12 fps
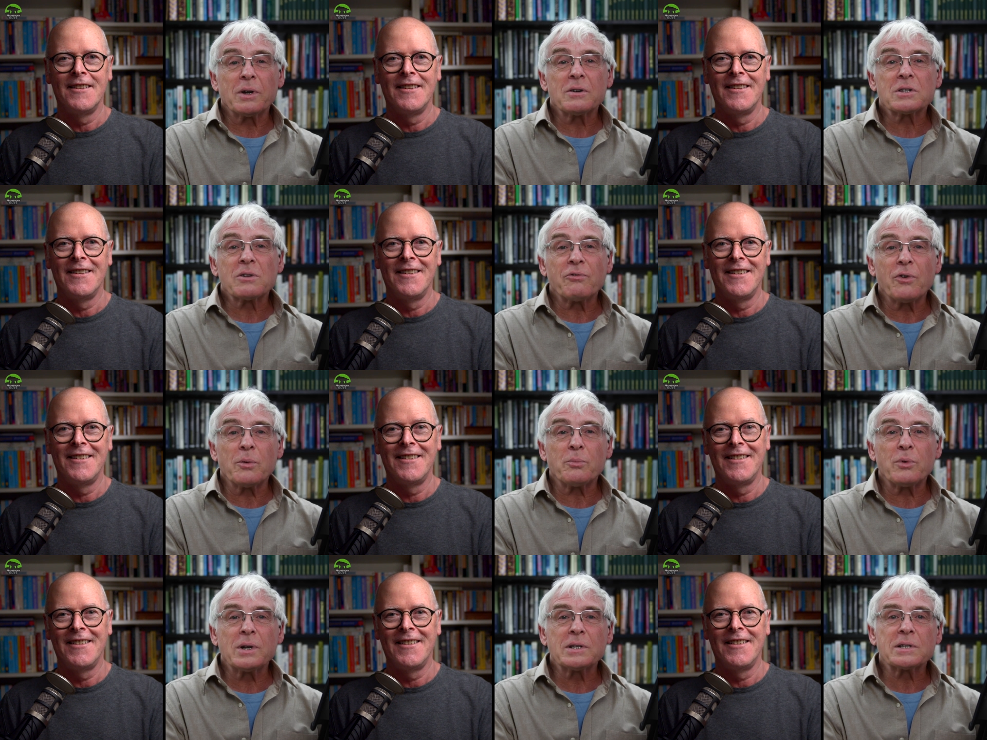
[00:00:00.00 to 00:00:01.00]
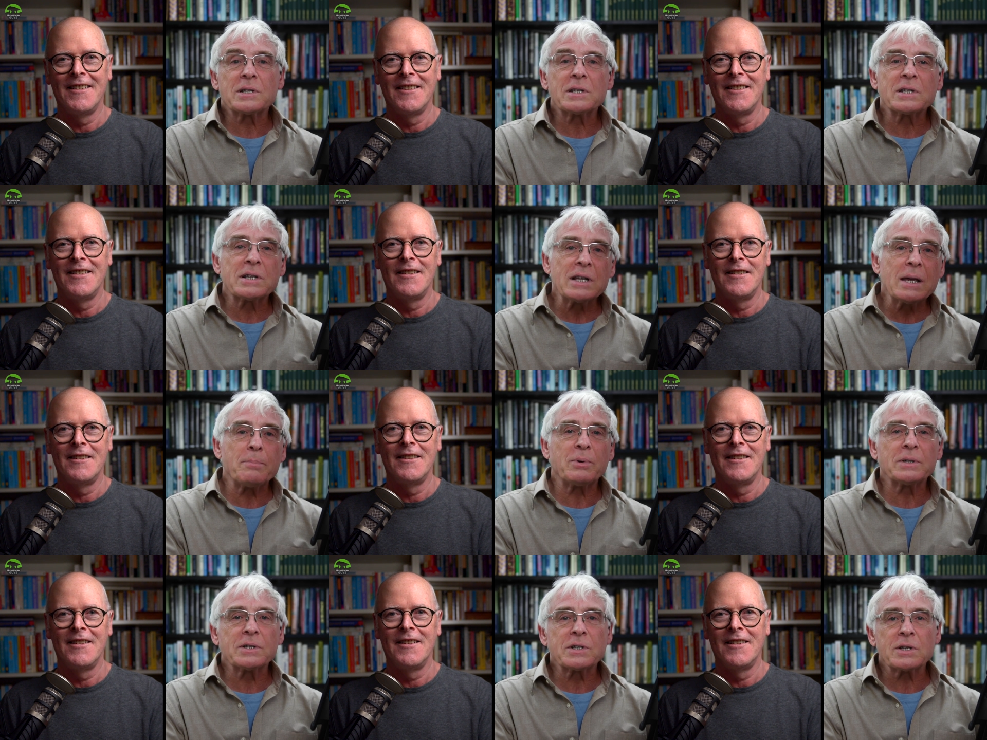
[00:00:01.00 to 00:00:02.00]
Speaker 1: because the footprints
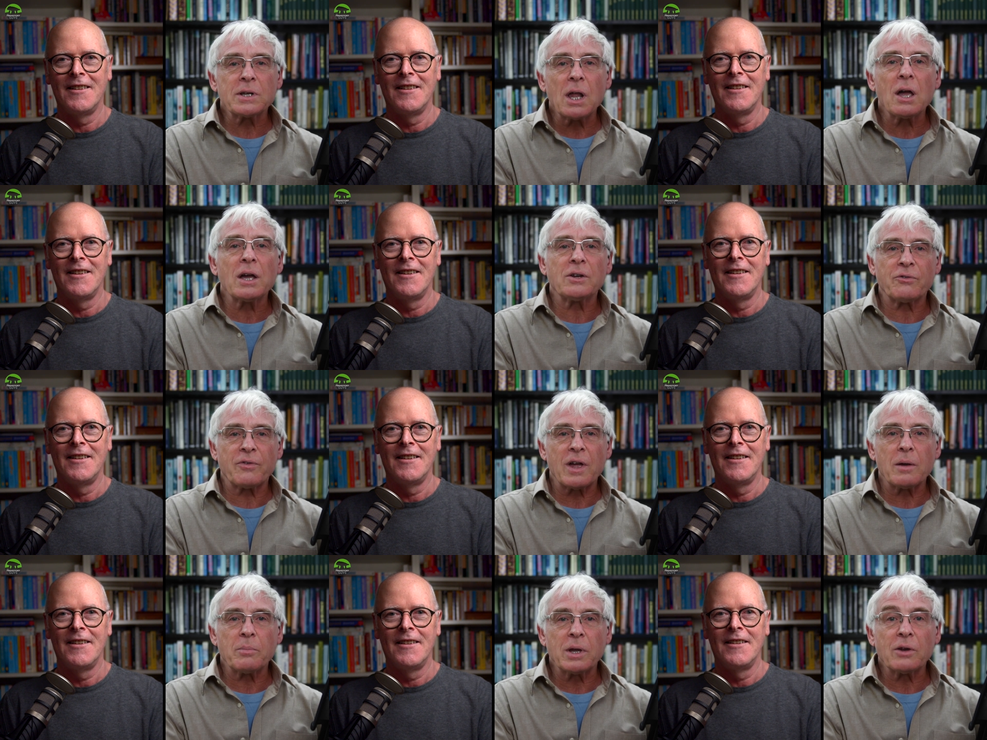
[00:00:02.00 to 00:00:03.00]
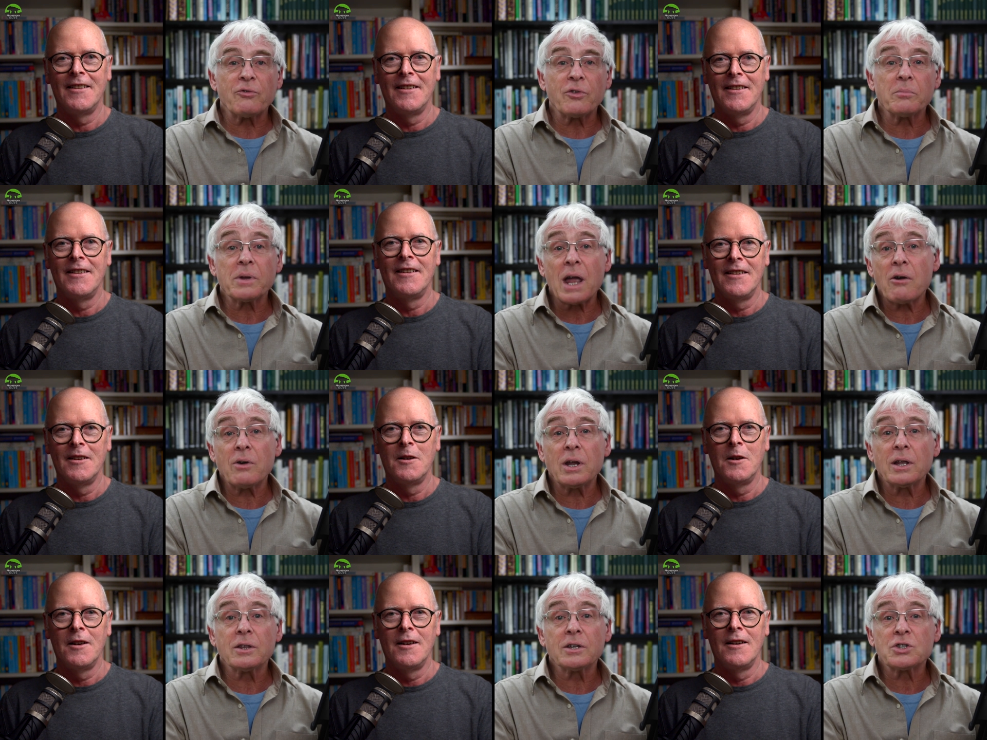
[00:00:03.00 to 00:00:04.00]
slip and slide a fair bit from
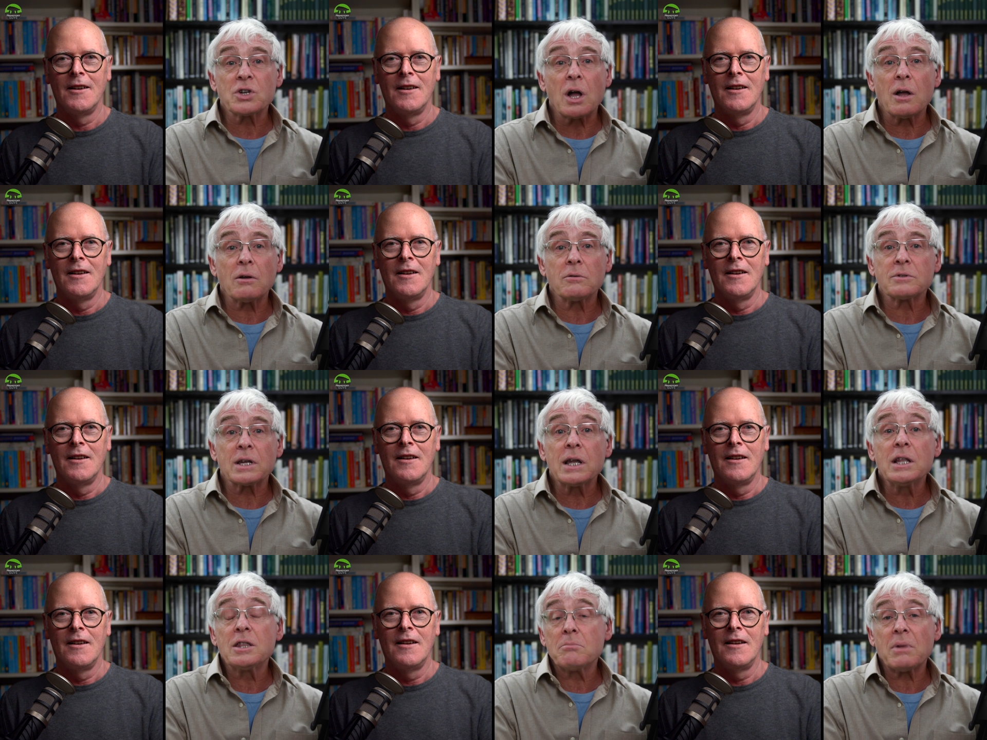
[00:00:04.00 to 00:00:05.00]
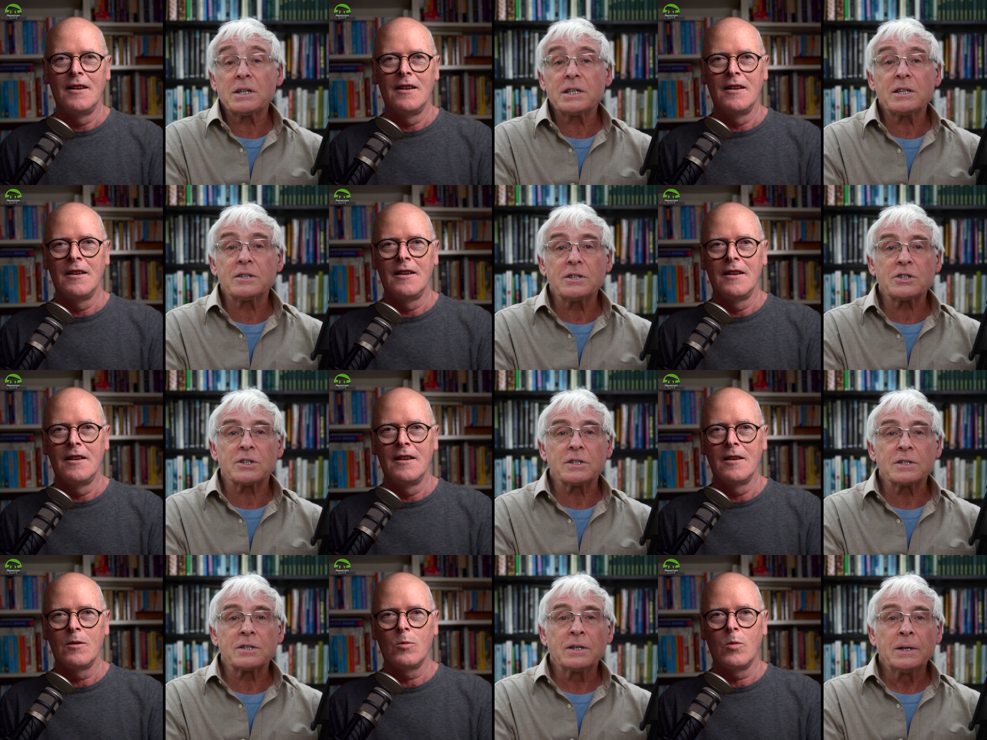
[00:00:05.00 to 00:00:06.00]
carrying the child in the muddy
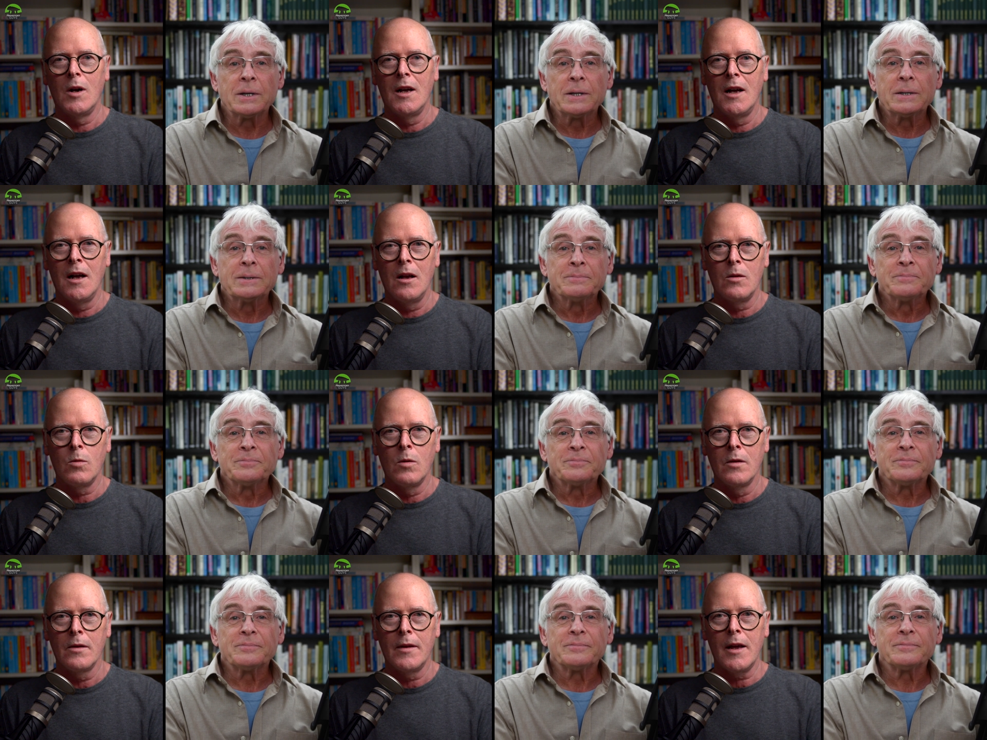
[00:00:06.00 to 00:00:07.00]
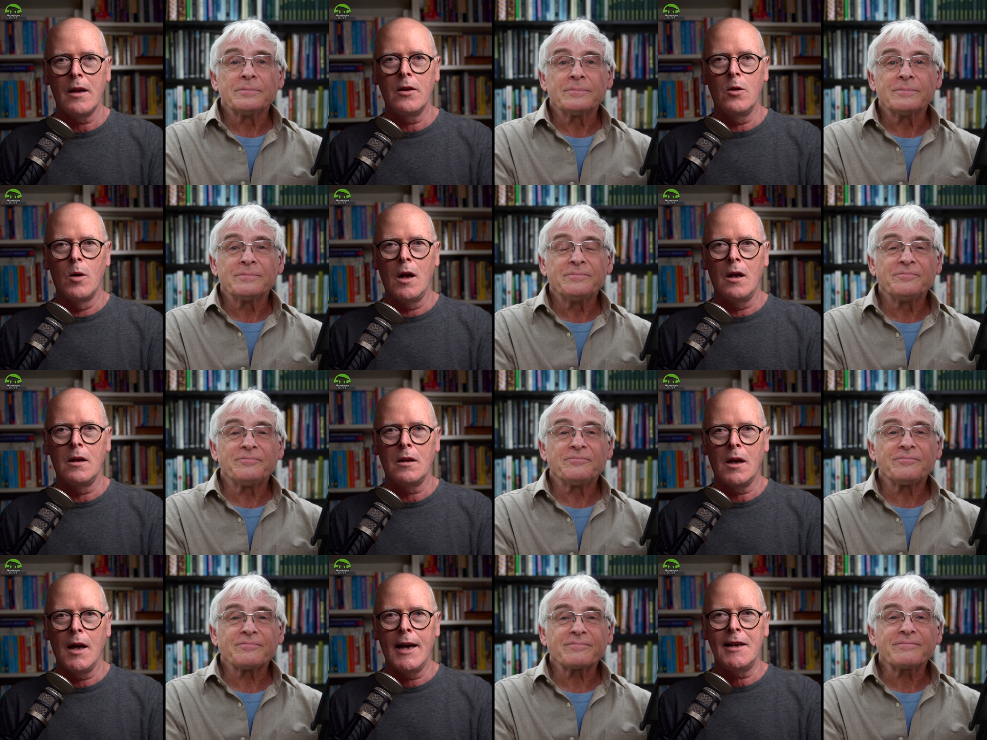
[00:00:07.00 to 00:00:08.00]
conditions.
Speaker 2: Wow, there you
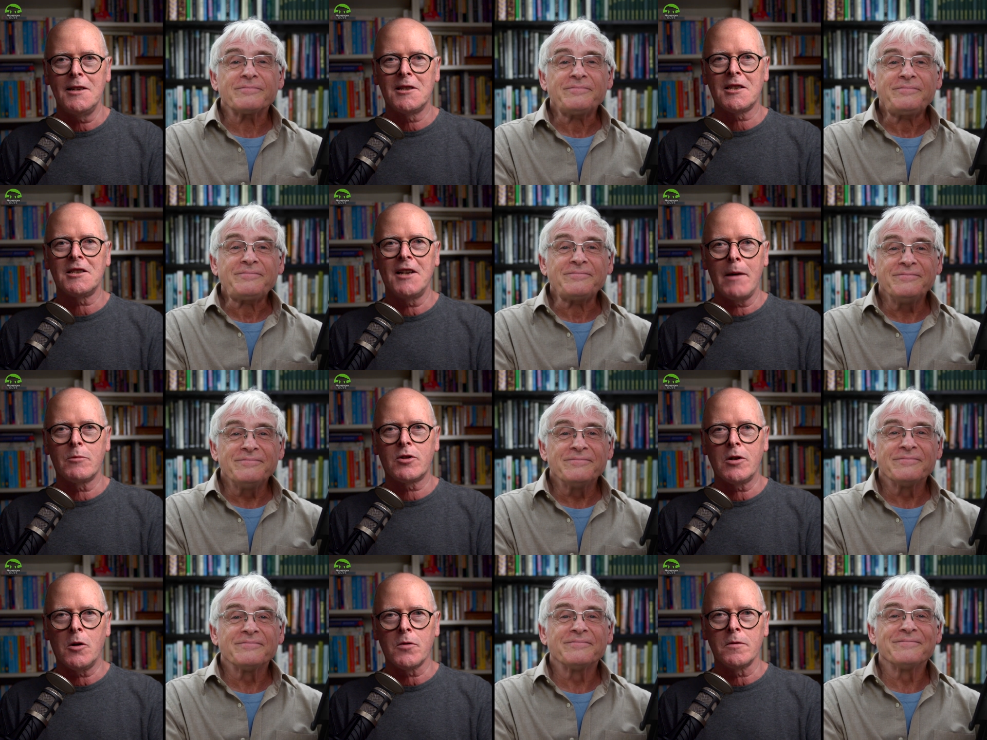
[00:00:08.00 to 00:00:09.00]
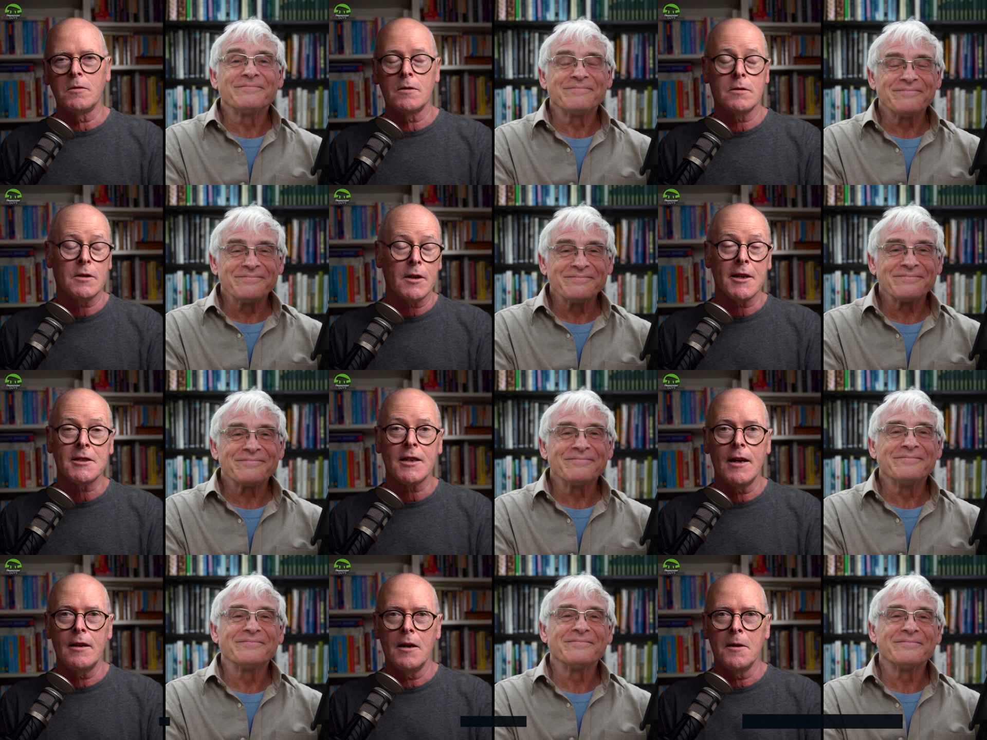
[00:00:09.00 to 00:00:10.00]
are, a snapshot, or should I
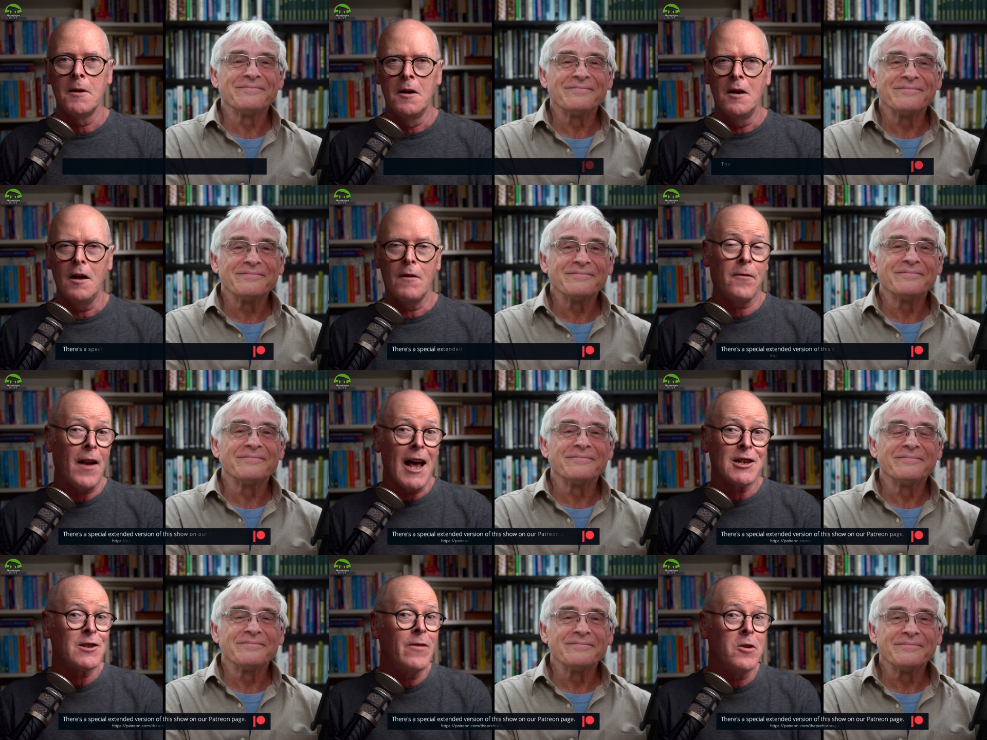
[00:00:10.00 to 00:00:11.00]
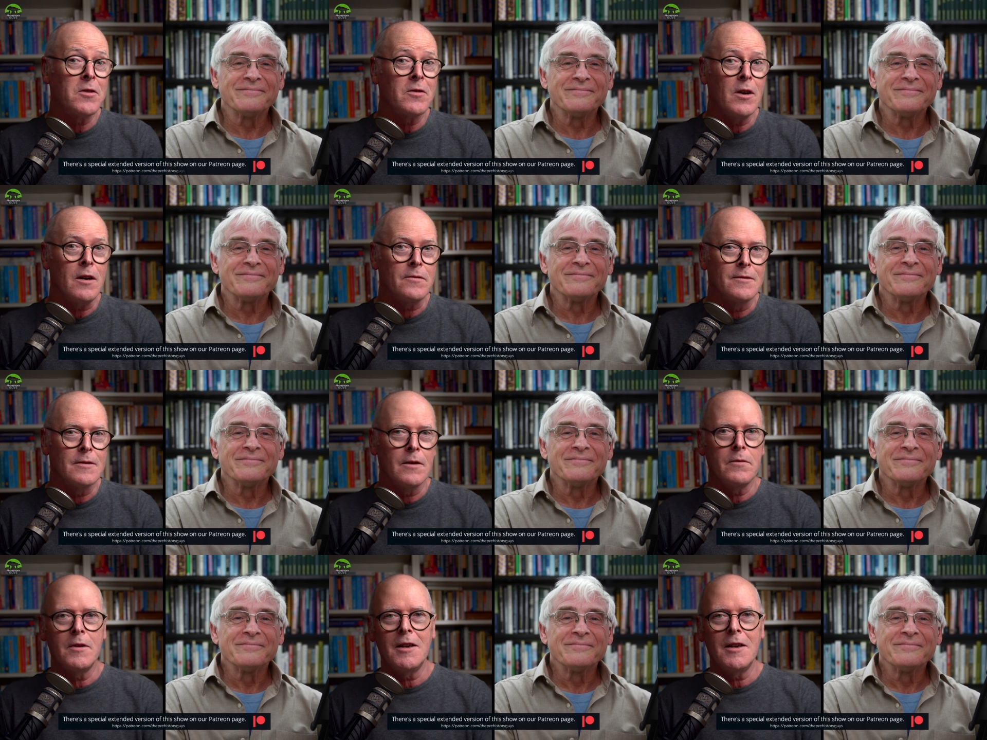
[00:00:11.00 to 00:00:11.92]
say, a, a flash photograph of